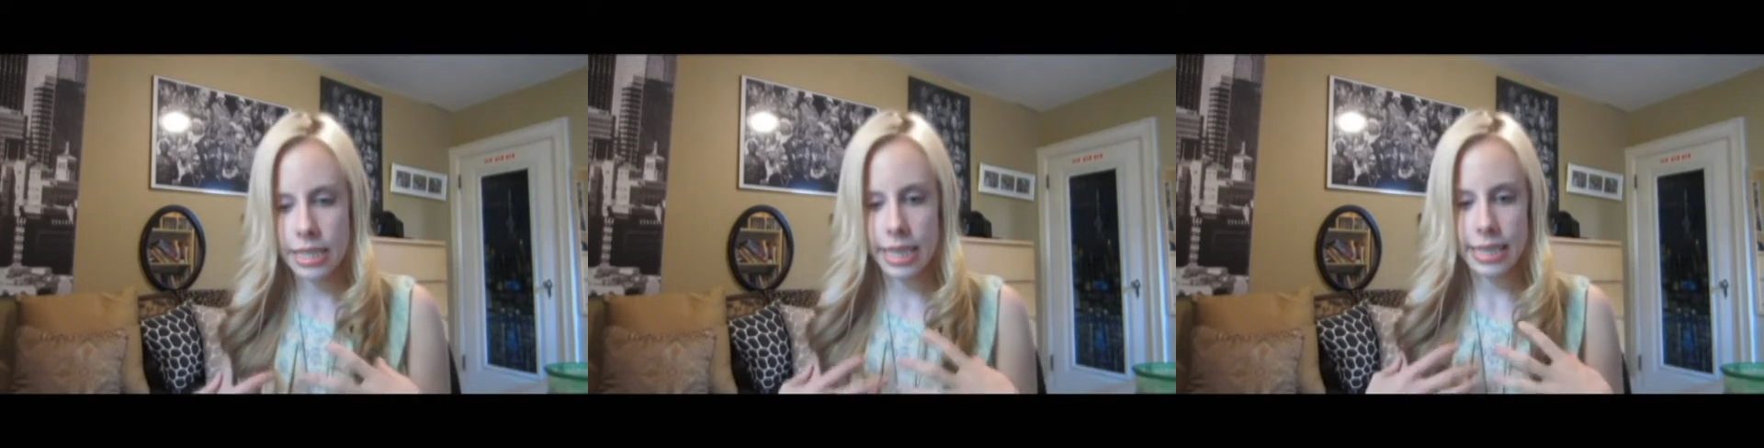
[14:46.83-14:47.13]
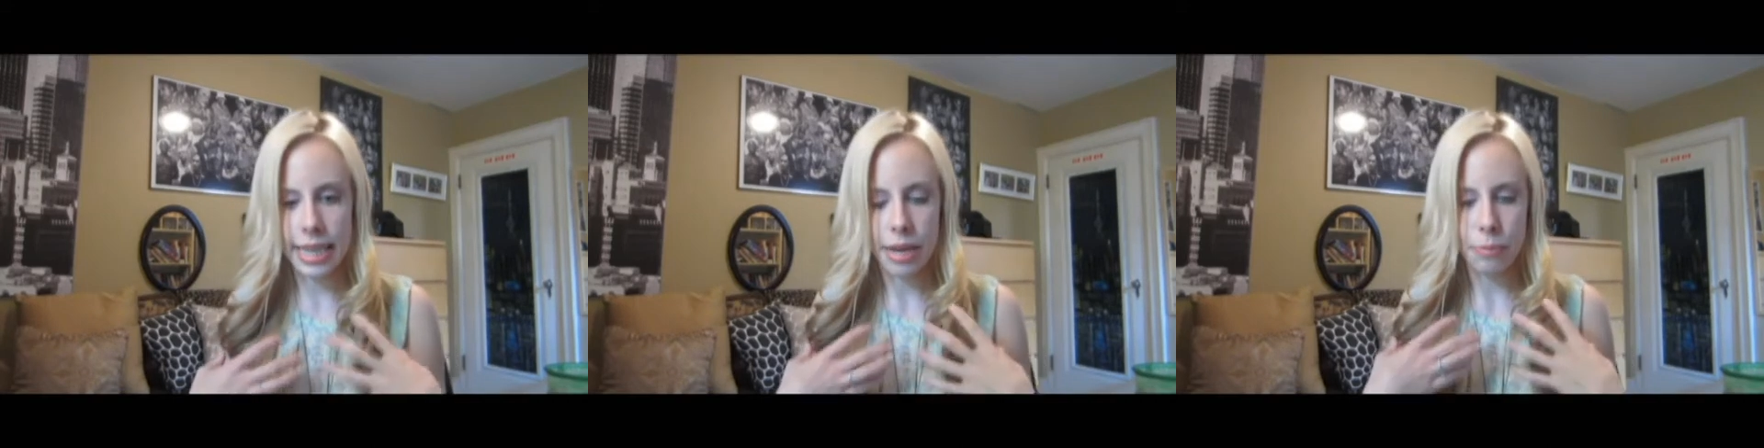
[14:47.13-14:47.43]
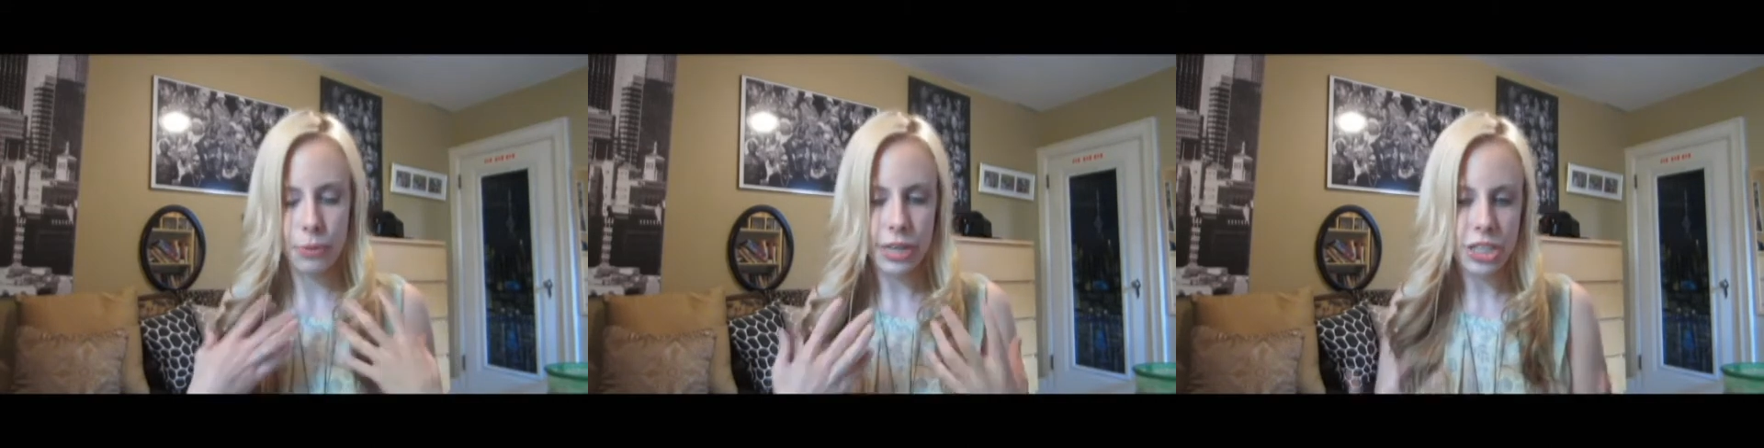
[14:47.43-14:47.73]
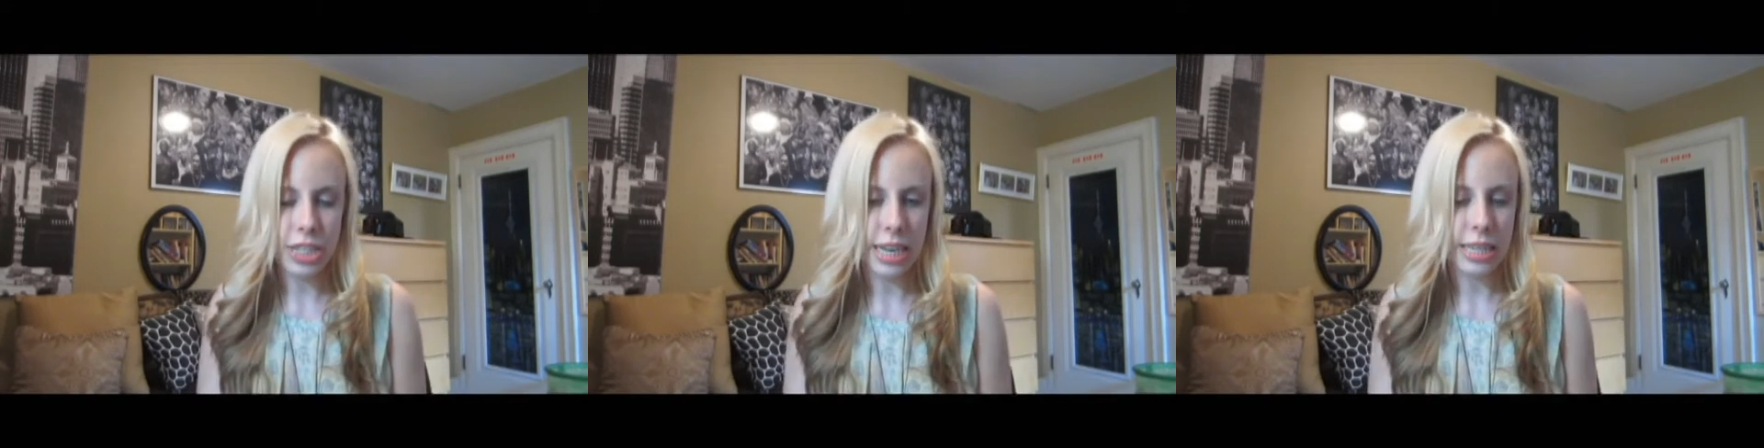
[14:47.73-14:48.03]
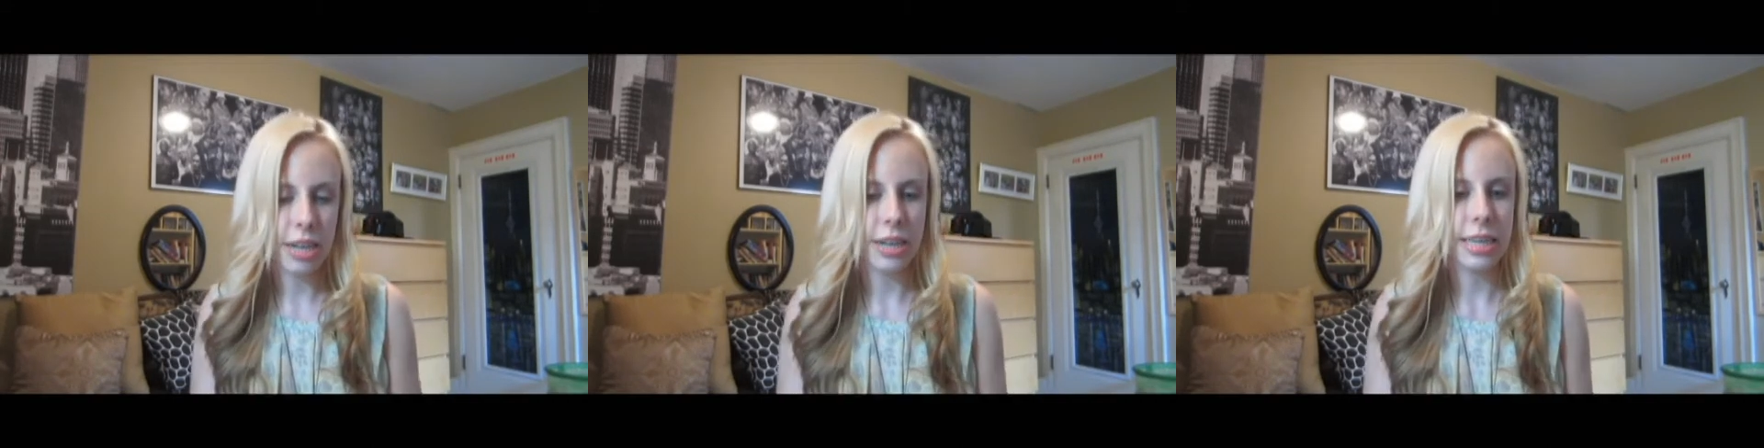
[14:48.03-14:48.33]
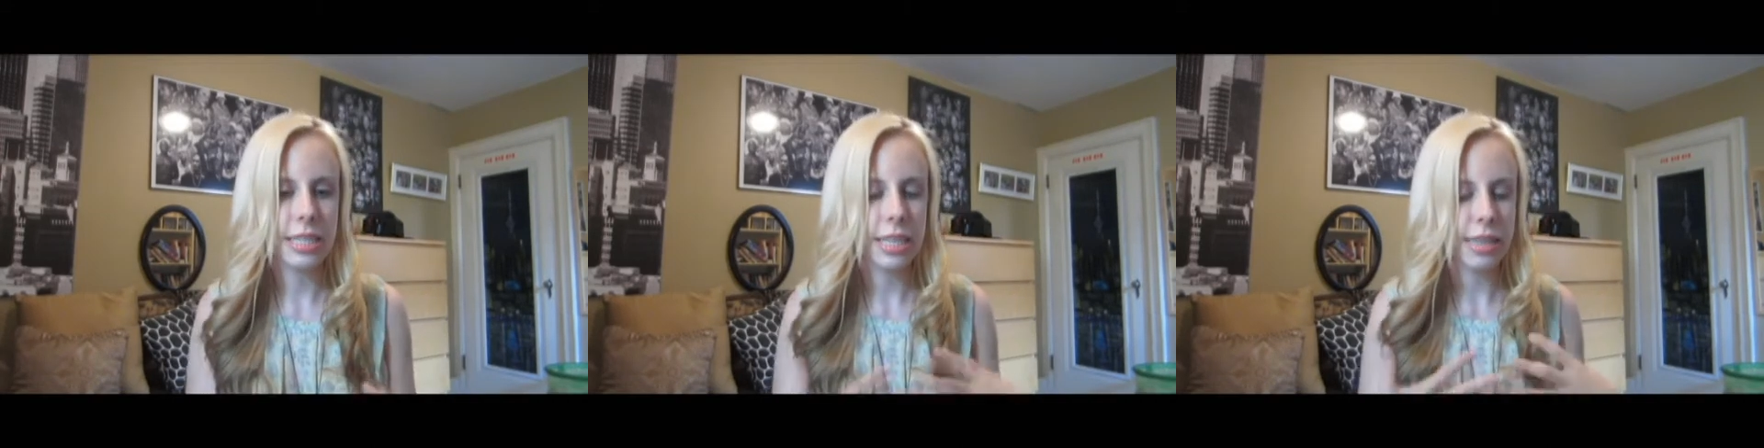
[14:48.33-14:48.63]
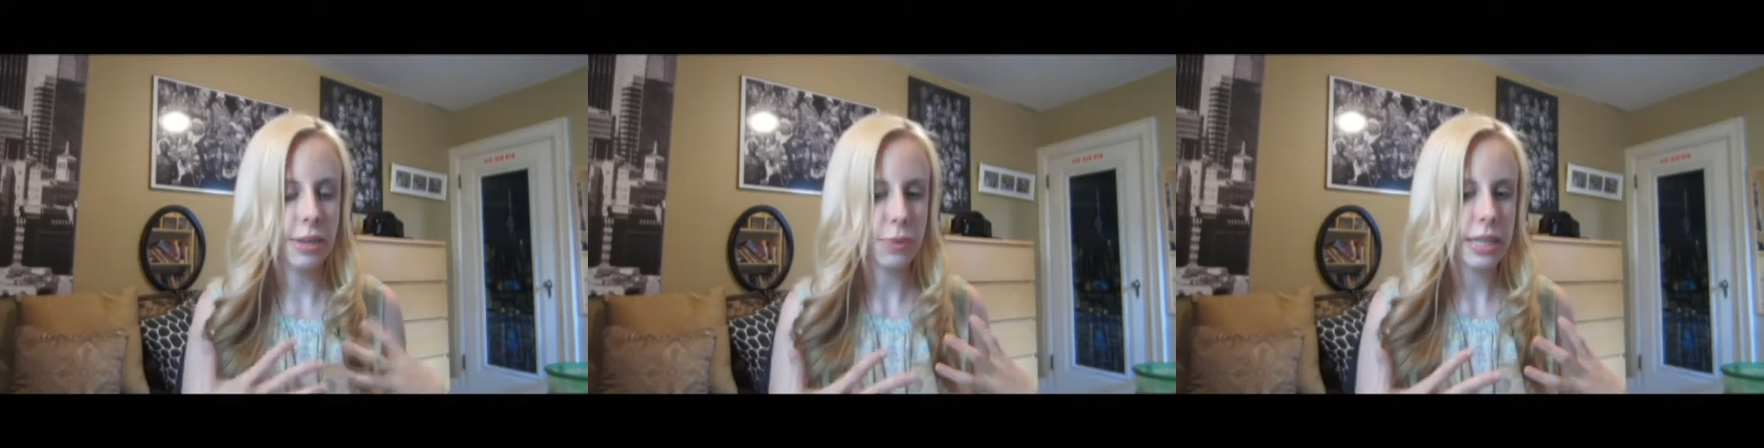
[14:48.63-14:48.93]
that they appreciate the audience, that
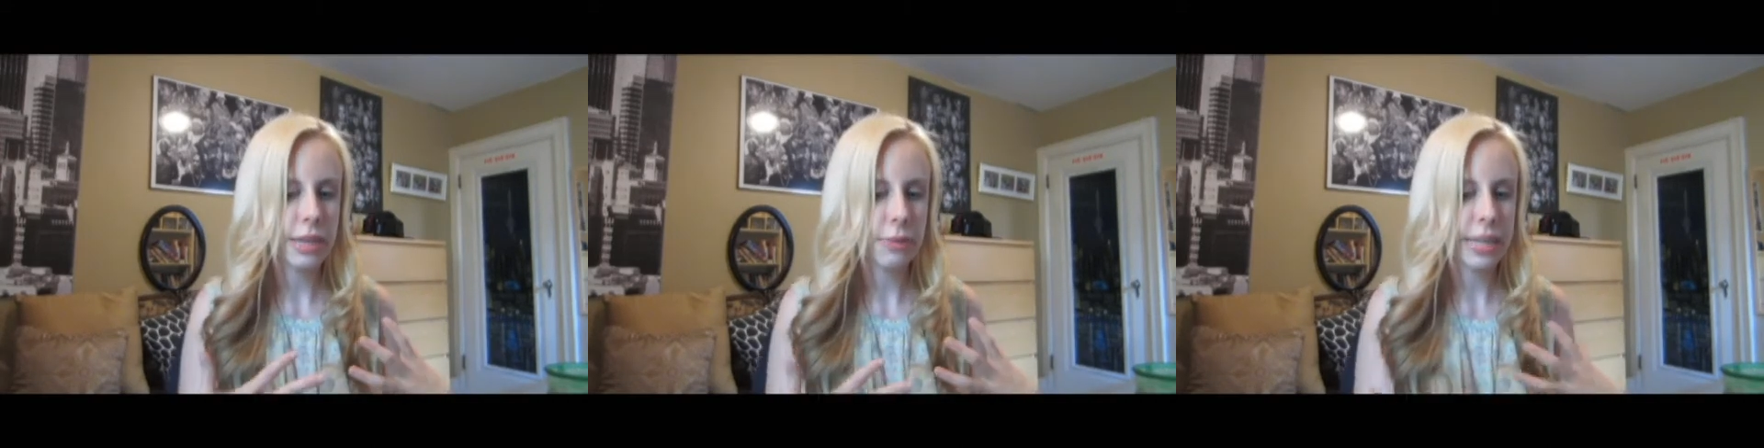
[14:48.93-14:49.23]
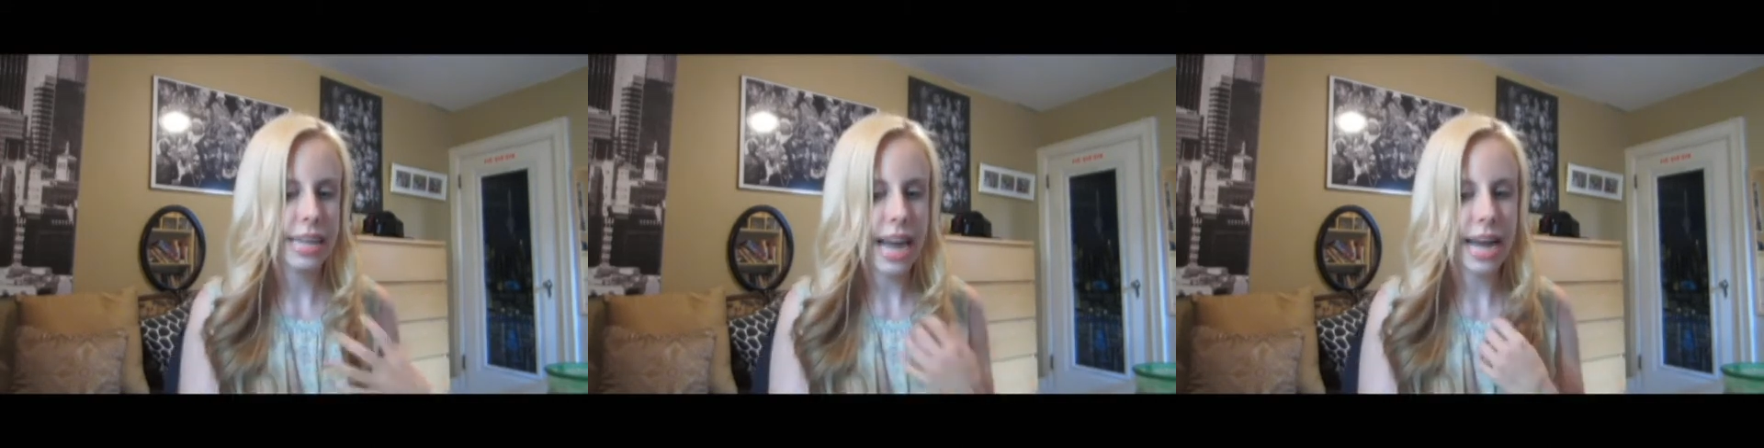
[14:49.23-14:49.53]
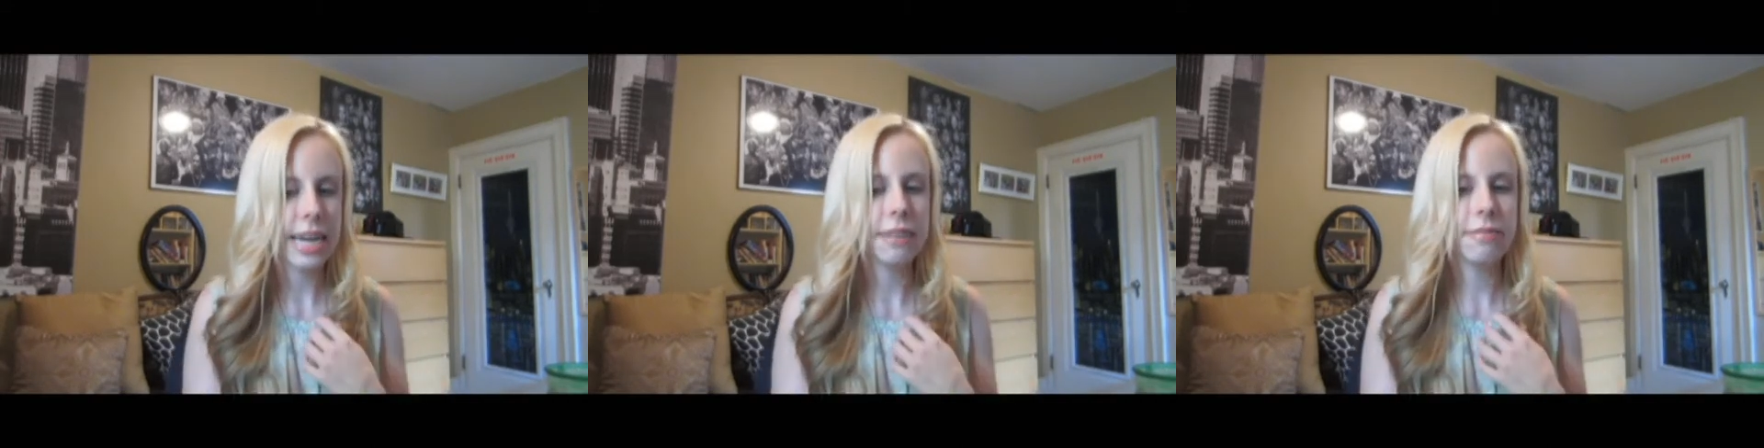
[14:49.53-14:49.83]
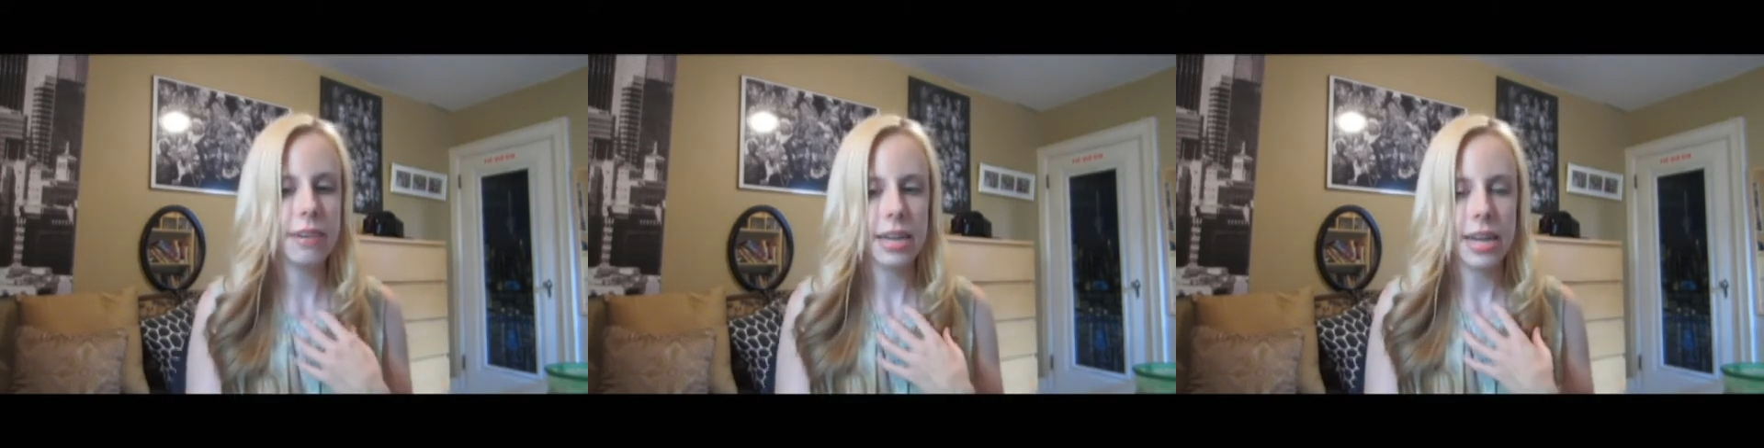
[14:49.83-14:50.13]
they really, really have